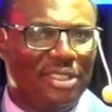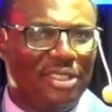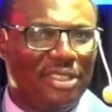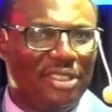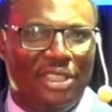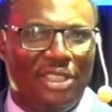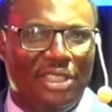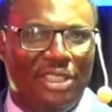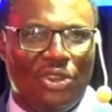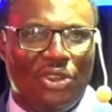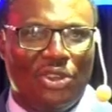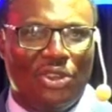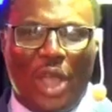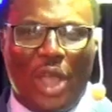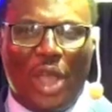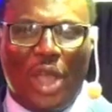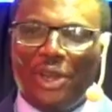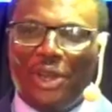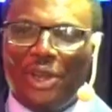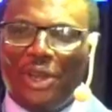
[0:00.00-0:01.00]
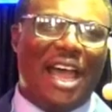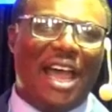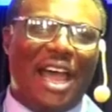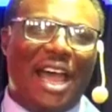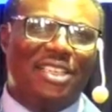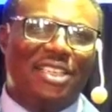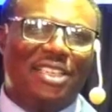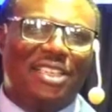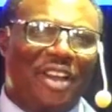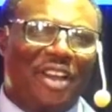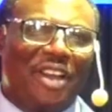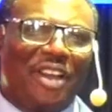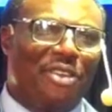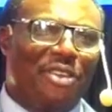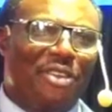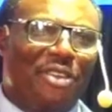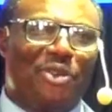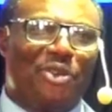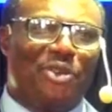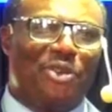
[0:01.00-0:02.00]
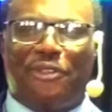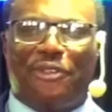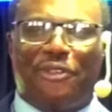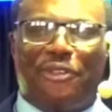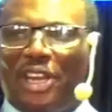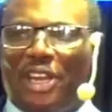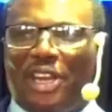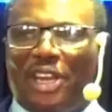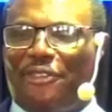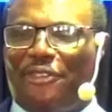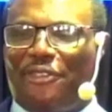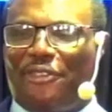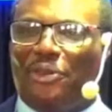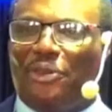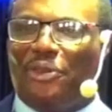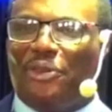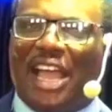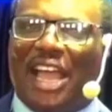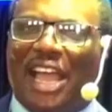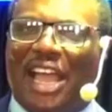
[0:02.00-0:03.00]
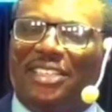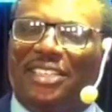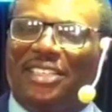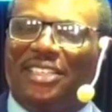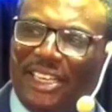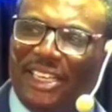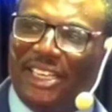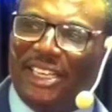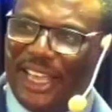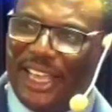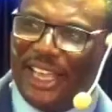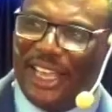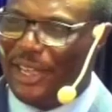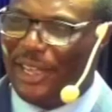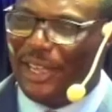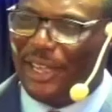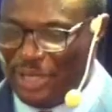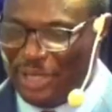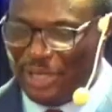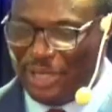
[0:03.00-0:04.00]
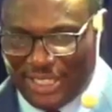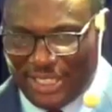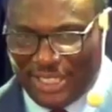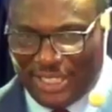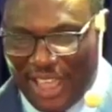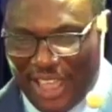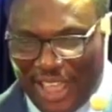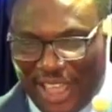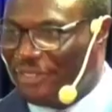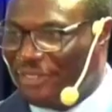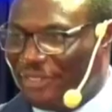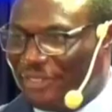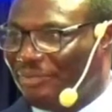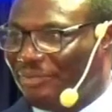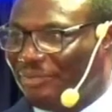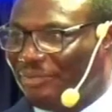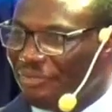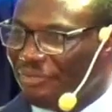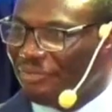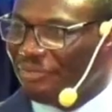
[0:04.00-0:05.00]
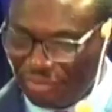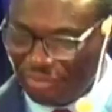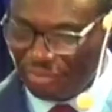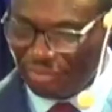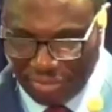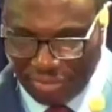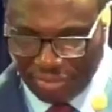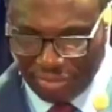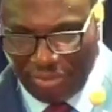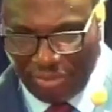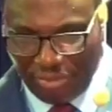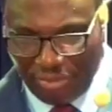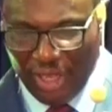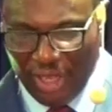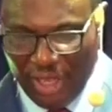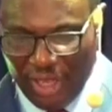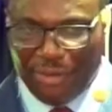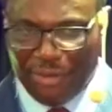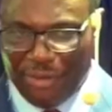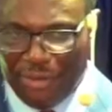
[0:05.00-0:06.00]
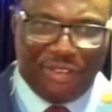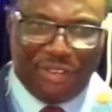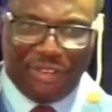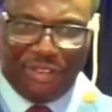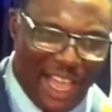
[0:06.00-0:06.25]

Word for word: When you learn, if you land in Nigeria, if you fly, you